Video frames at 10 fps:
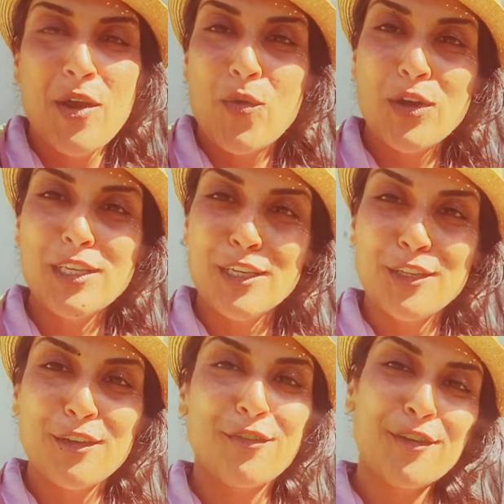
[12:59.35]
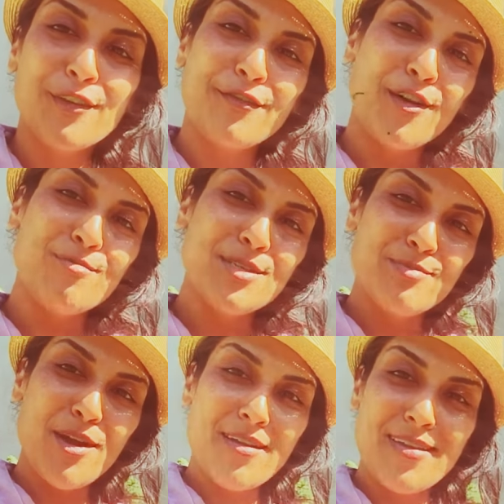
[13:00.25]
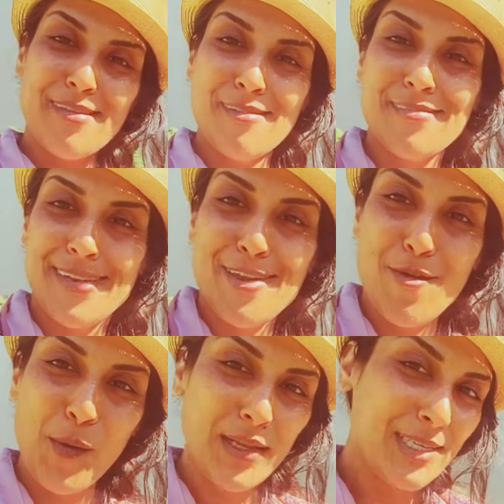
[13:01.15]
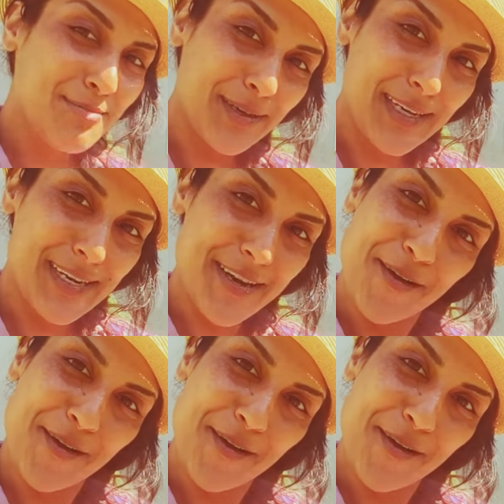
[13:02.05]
what to look for in the farmer's market and what to put in